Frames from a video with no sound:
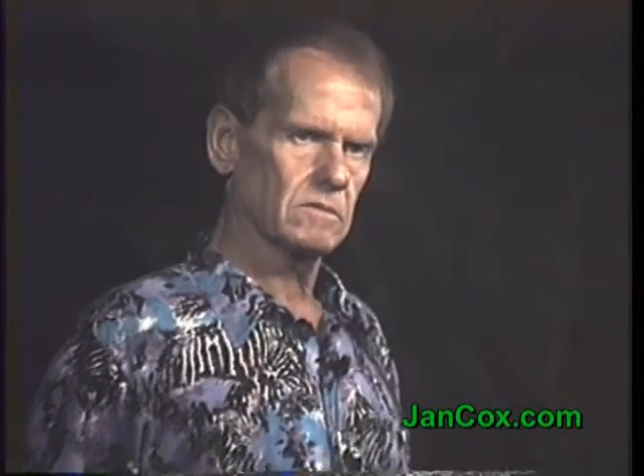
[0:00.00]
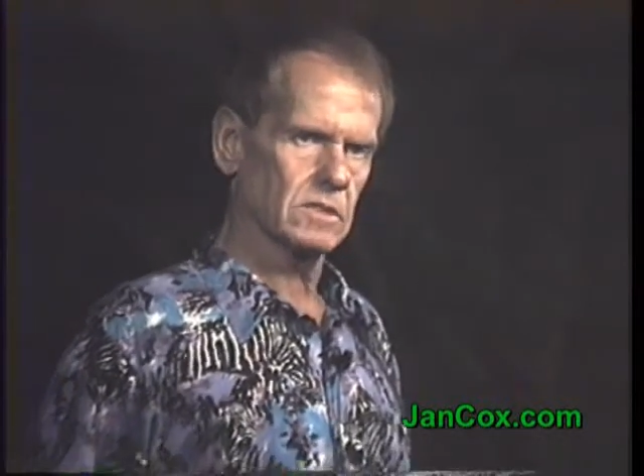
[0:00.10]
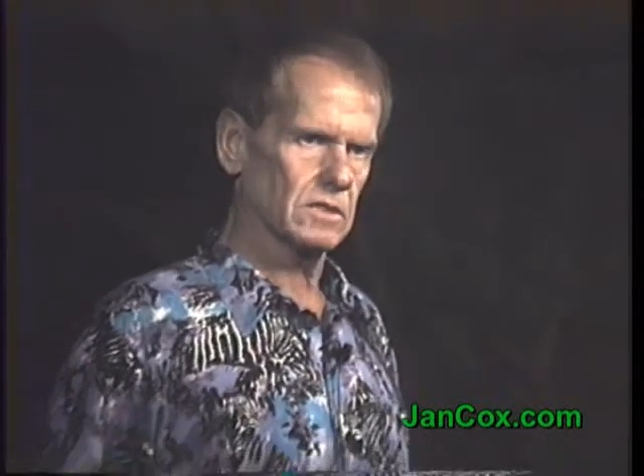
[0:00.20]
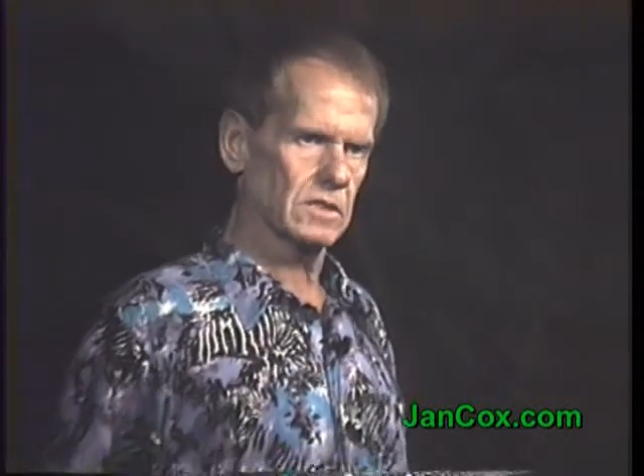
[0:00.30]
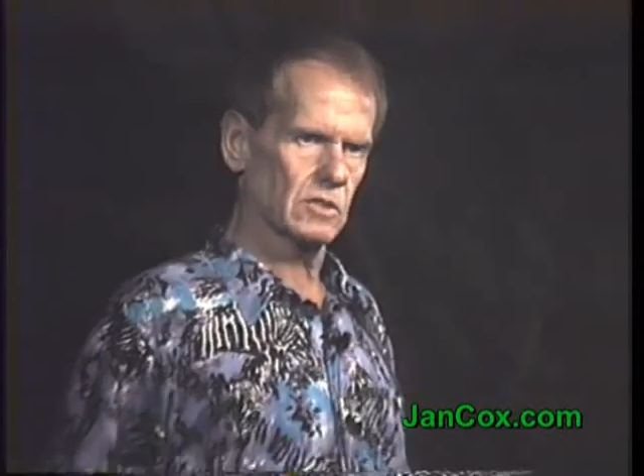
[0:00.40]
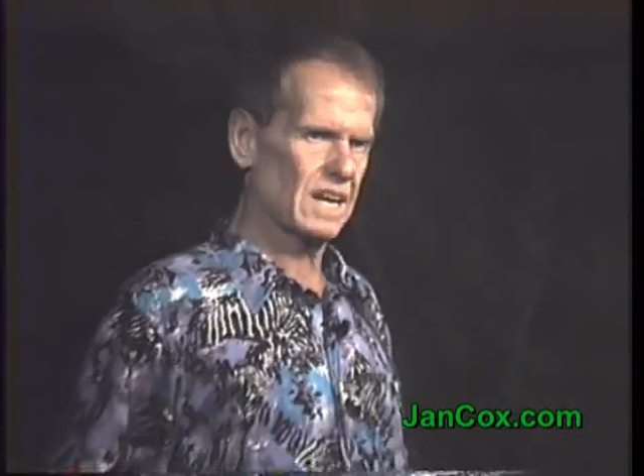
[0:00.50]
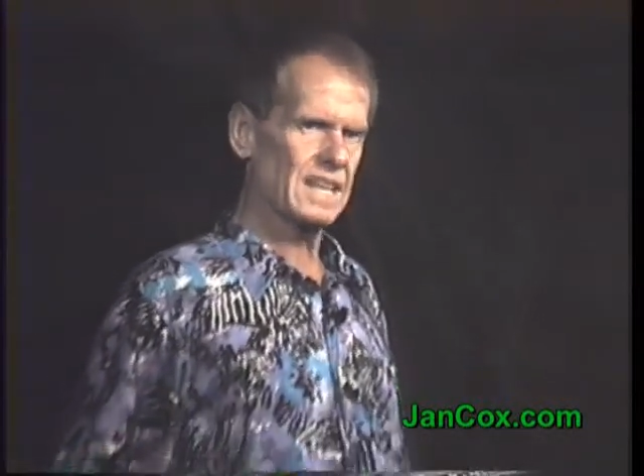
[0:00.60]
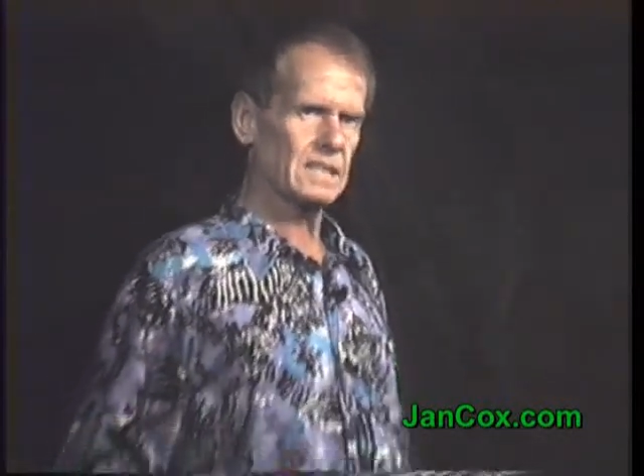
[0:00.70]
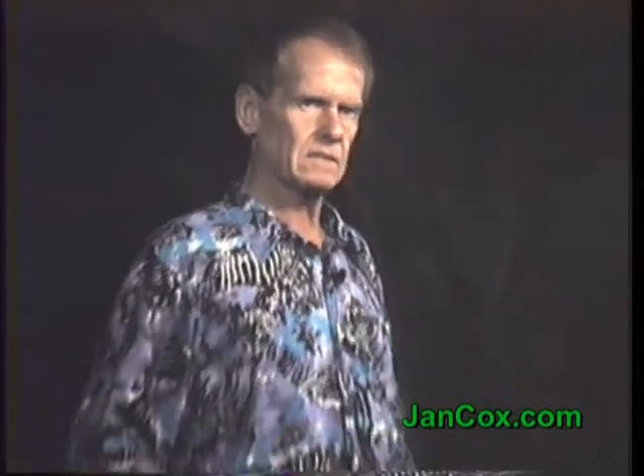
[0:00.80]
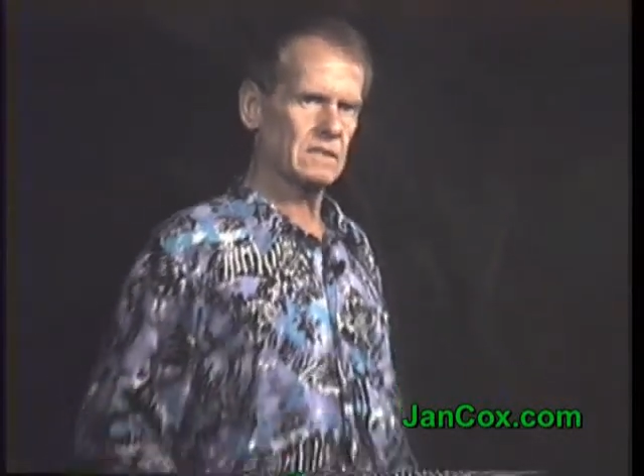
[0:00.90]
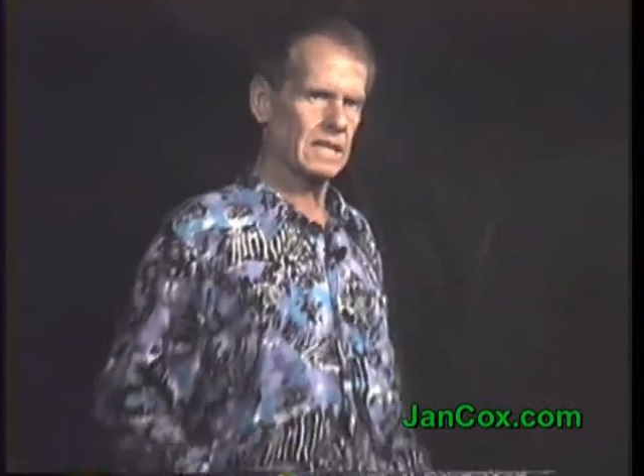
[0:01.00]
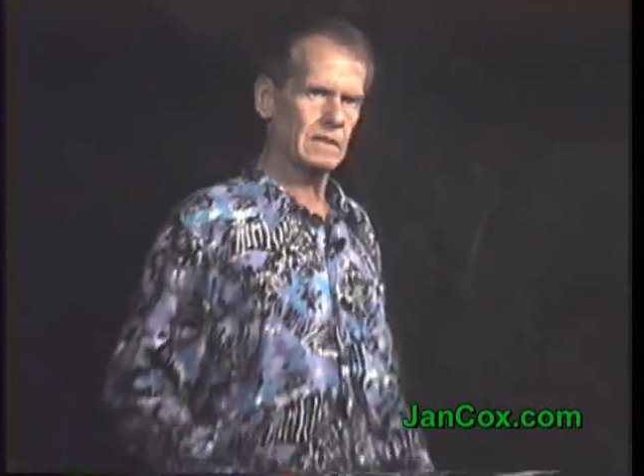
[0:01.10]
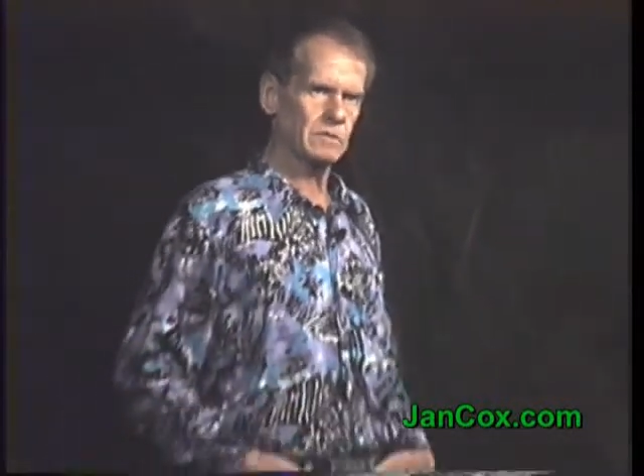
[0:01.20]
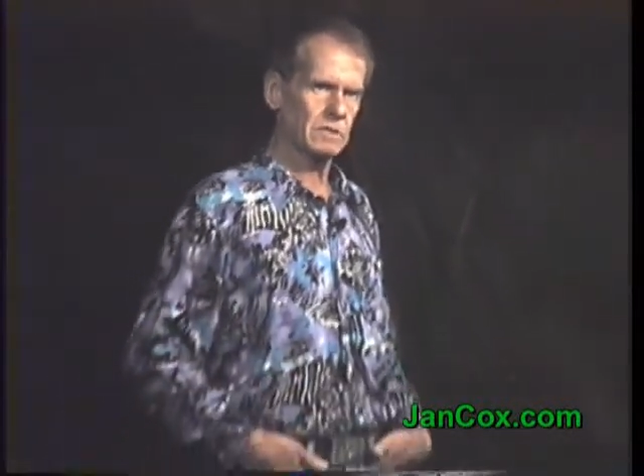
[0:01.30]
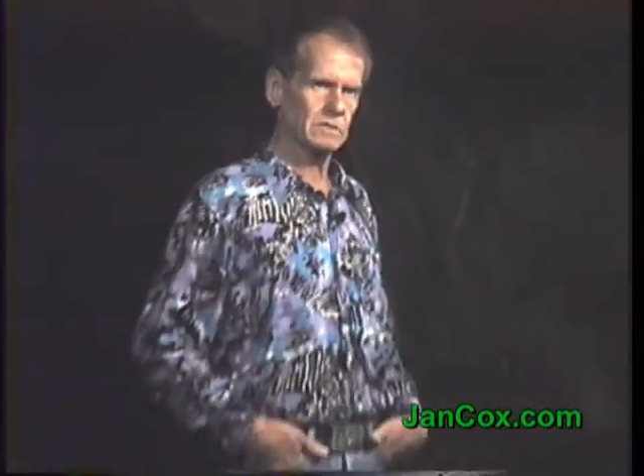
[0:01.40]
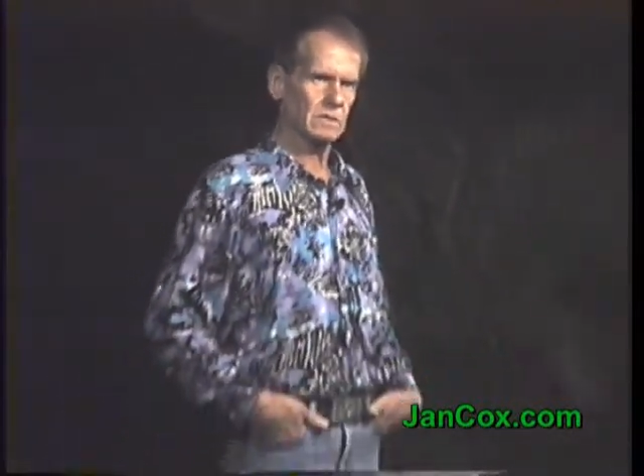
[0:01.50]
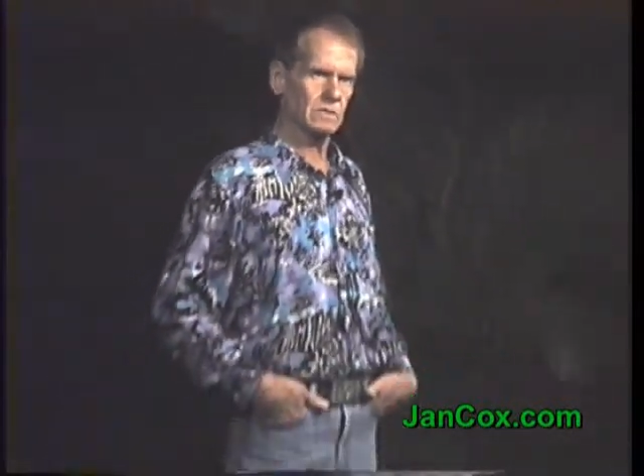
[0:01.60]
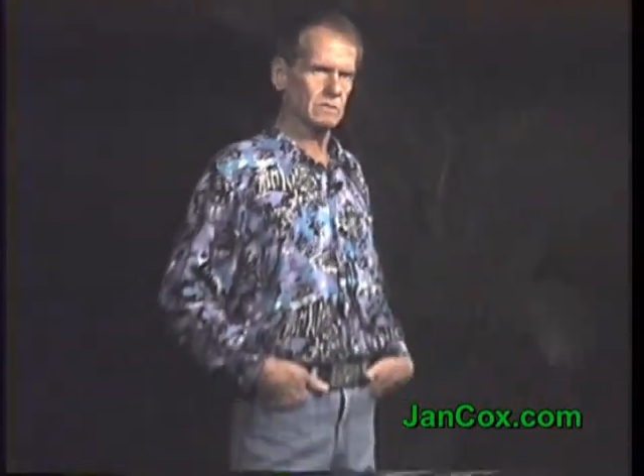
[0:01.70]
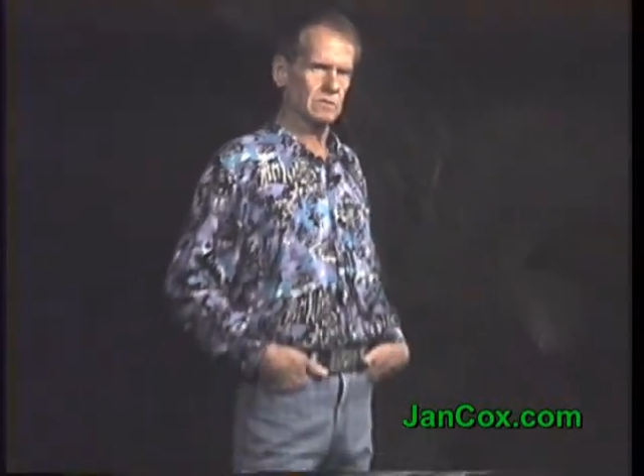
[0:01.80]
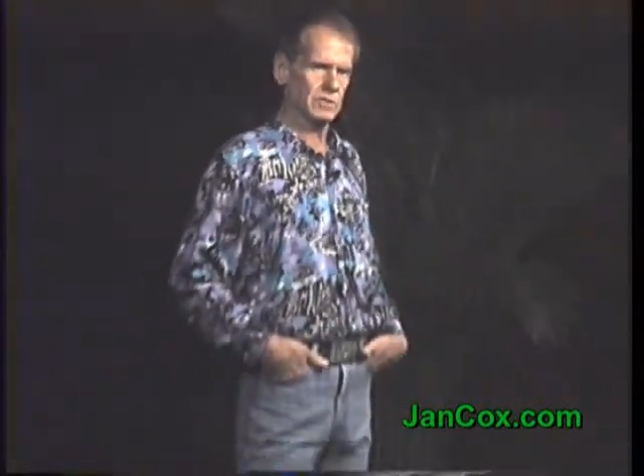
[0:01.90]
to the grand names
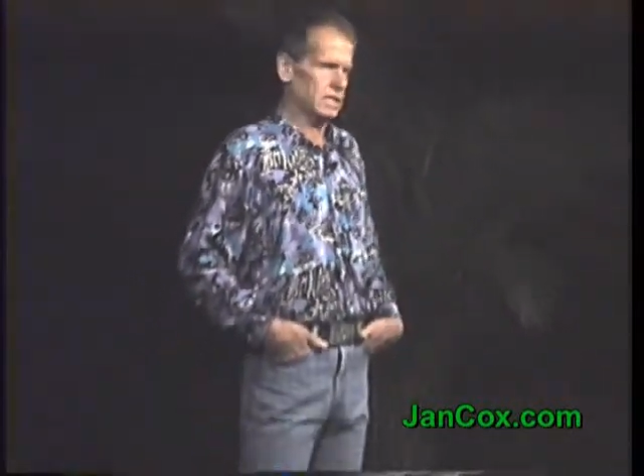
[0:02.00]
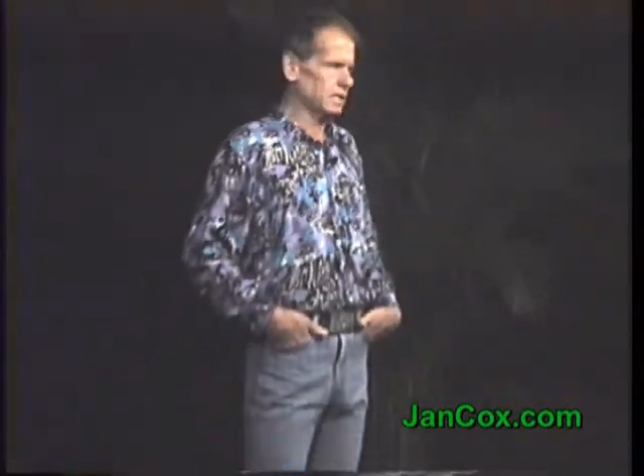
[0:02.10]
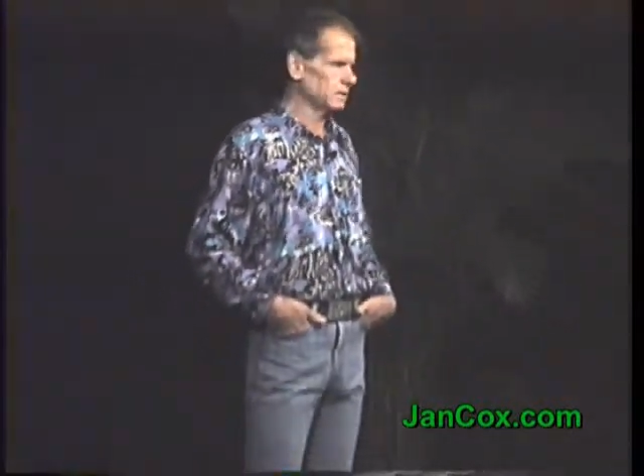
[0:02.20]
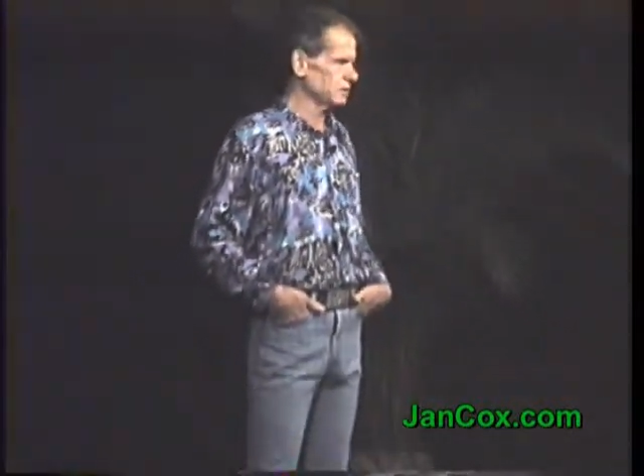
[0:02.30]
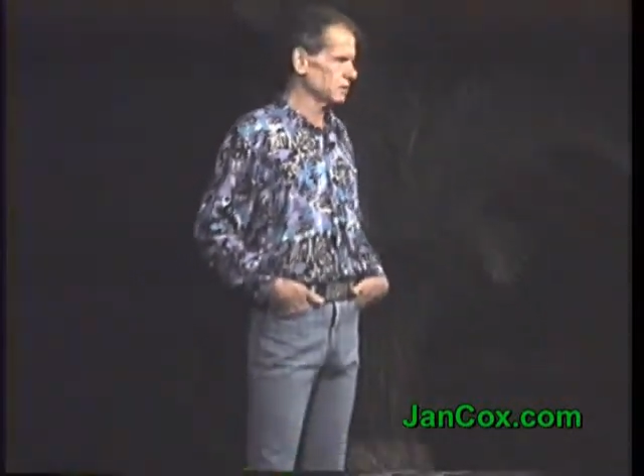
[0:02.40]
of Zen,